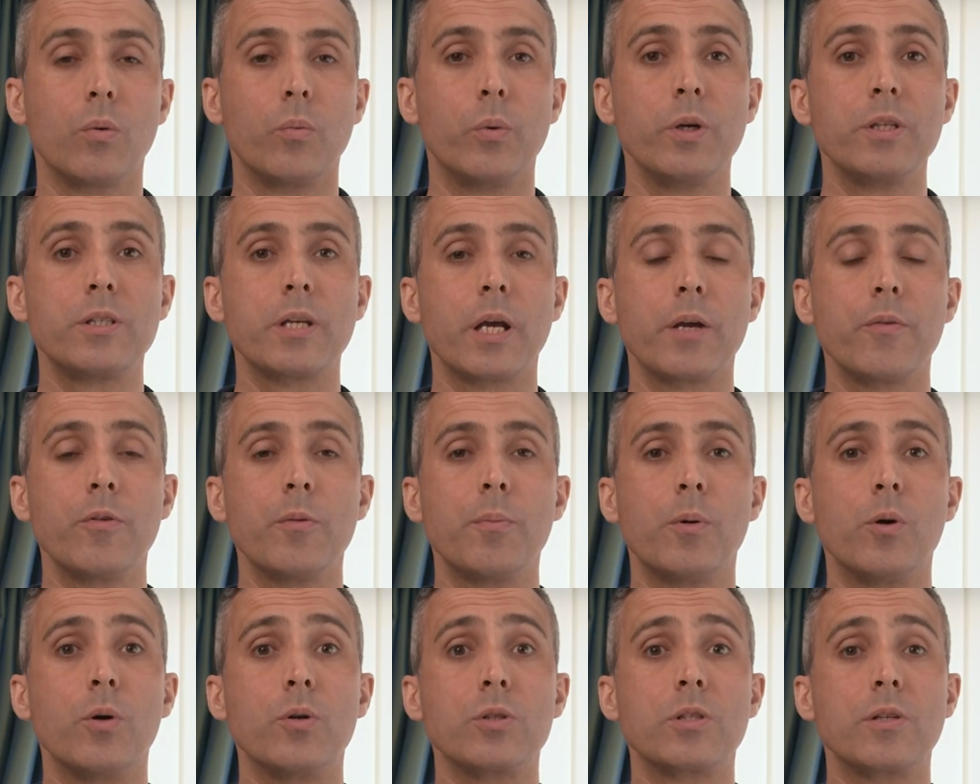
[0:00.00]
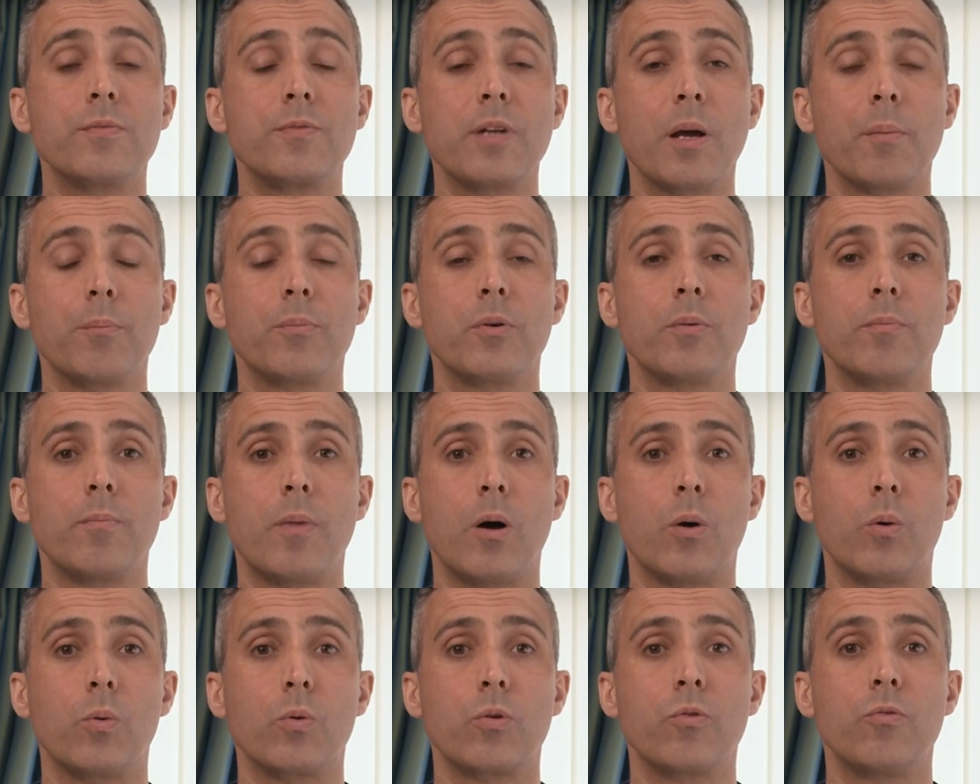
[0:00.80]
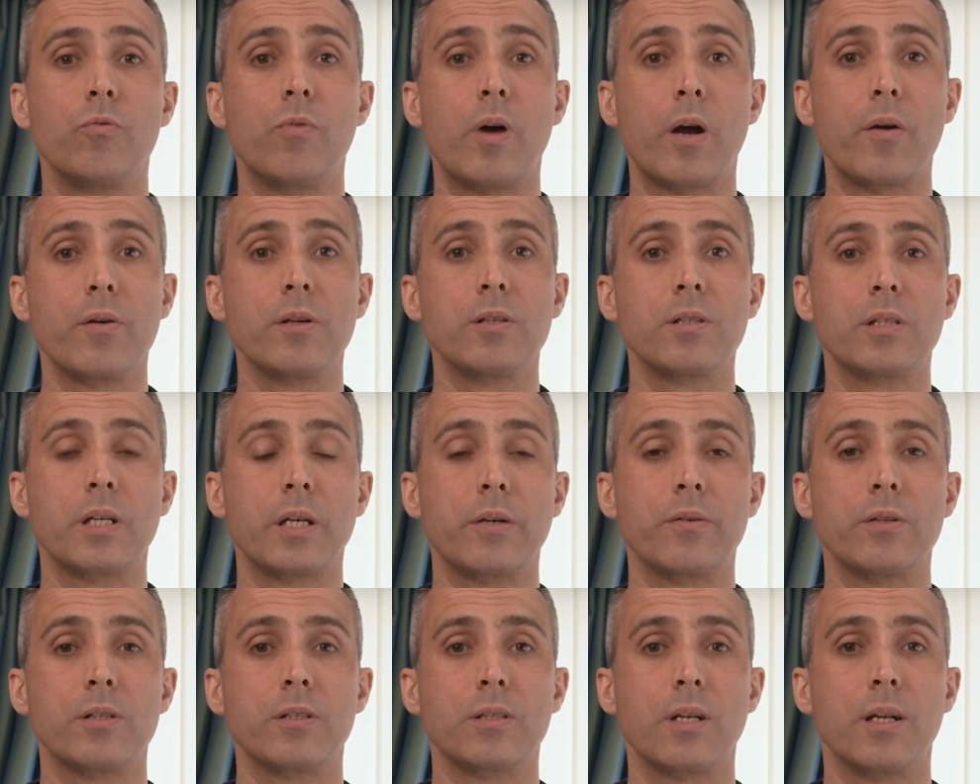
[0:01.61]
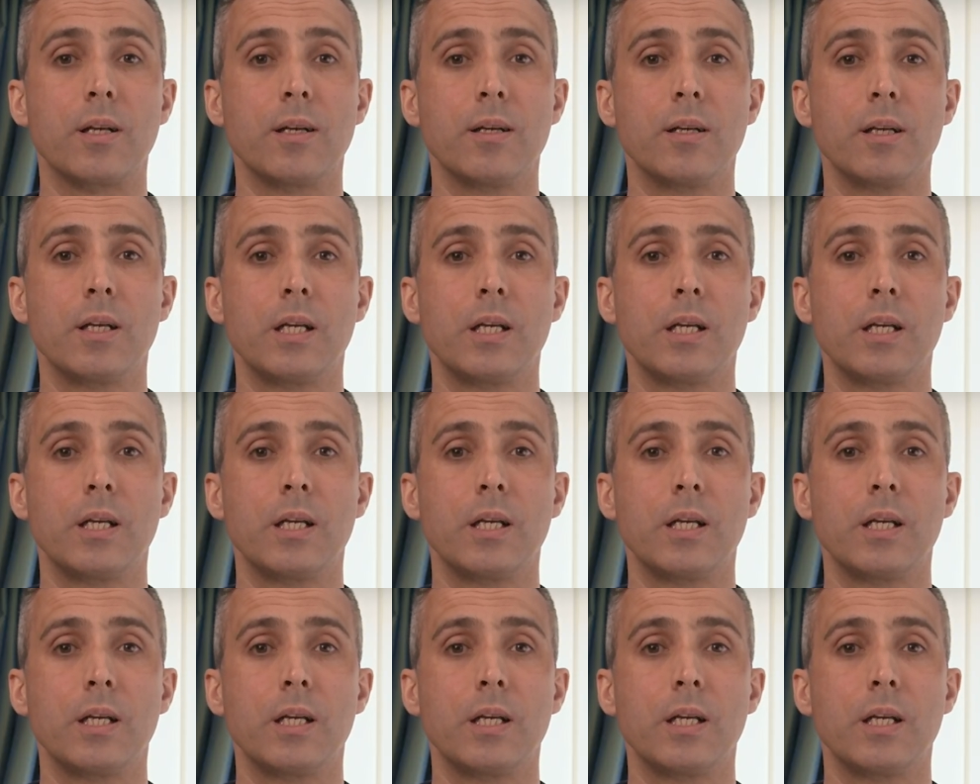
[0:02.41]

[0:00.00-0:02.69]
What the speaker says: We take reports of damp and mould very seriously.